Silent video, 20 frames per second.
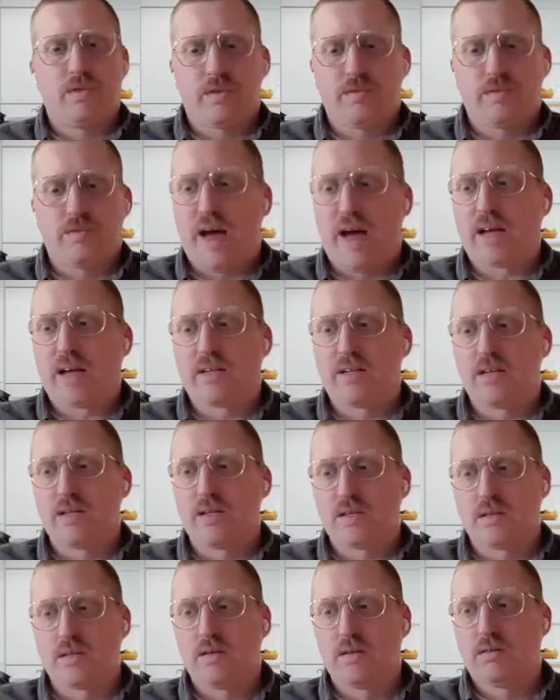the fact
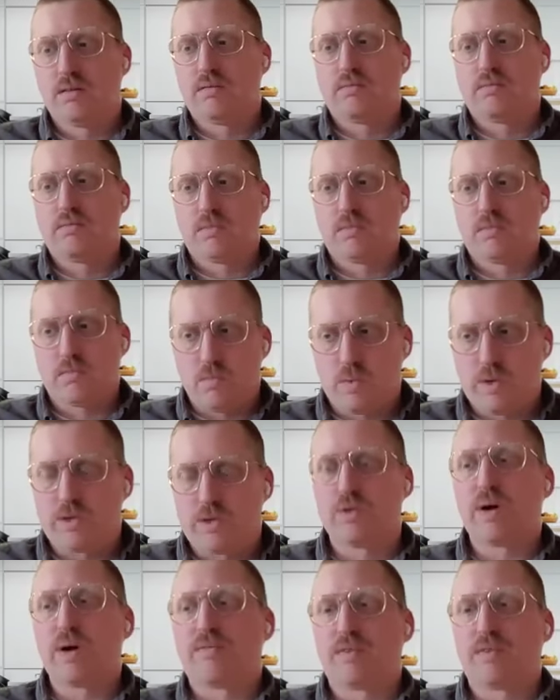is, we
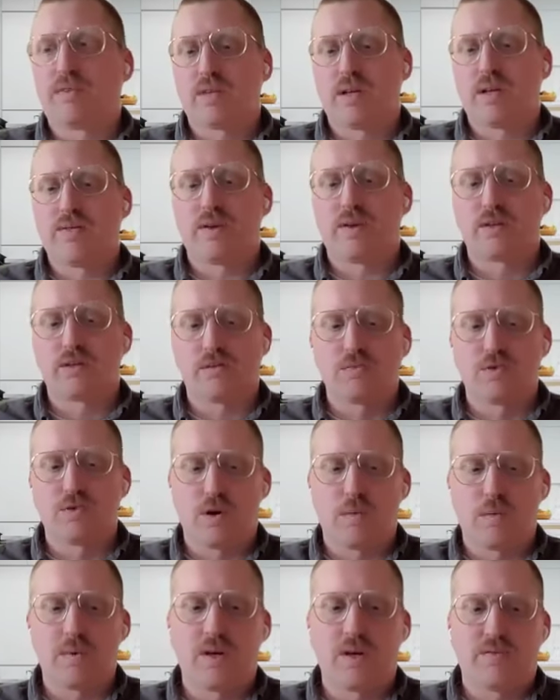do have to send things from
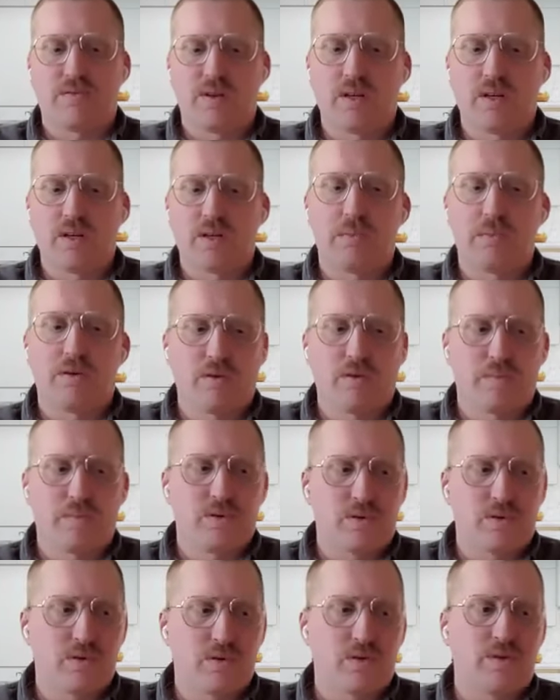Germany if they need to be
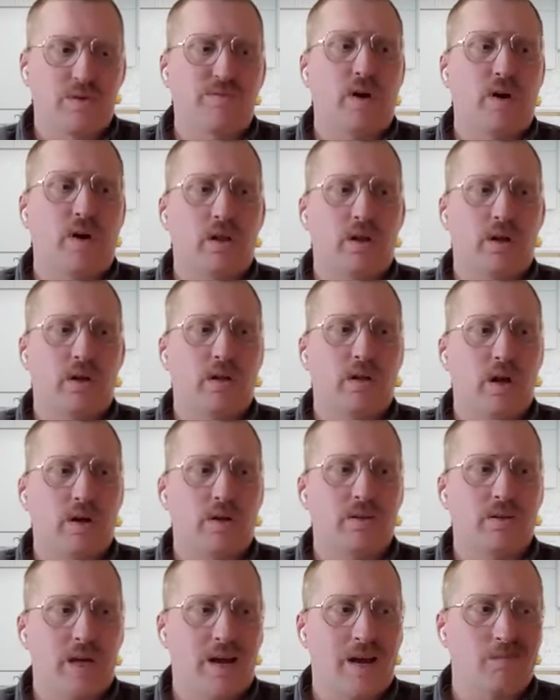reproduced and fall on a
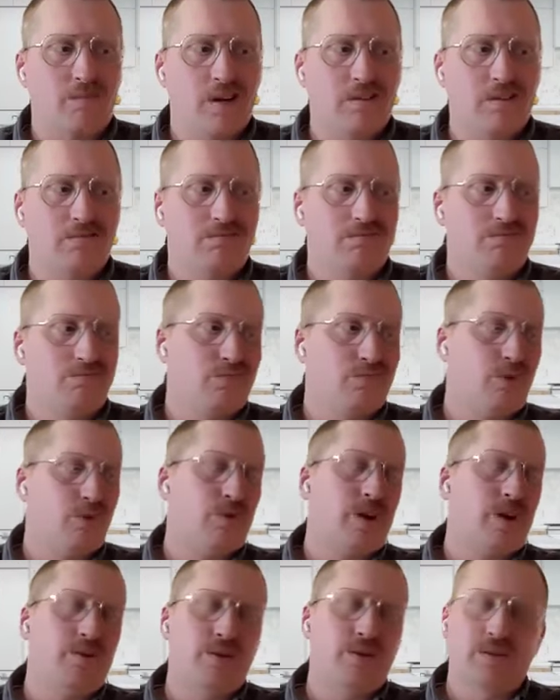longer timeline. But
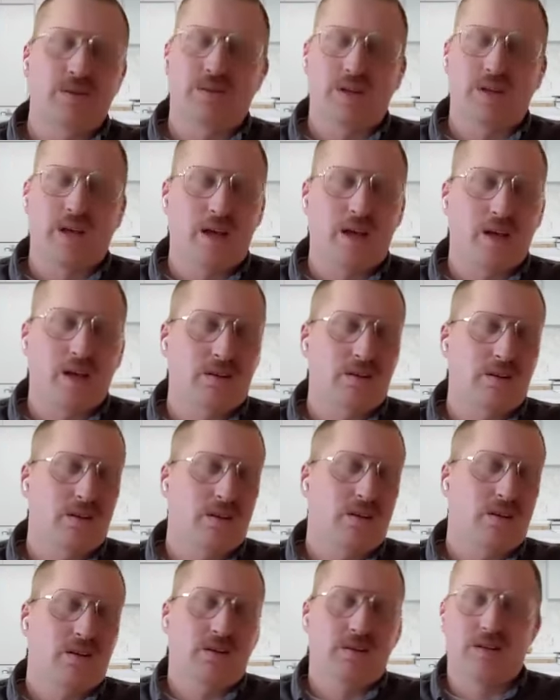what I will say
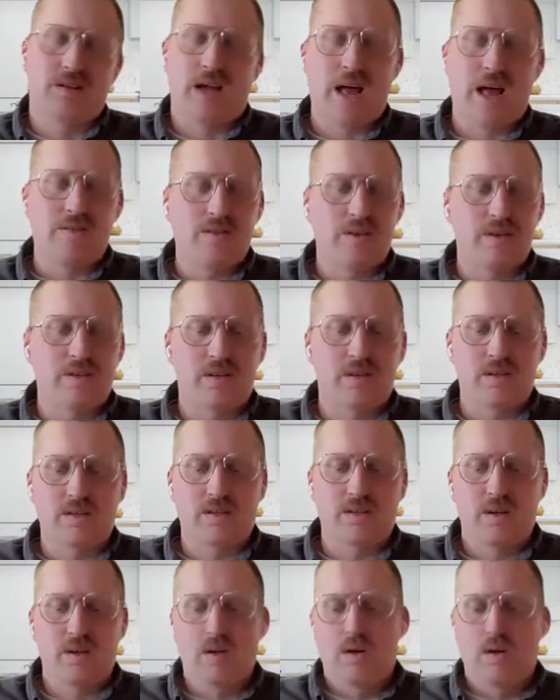to end this is,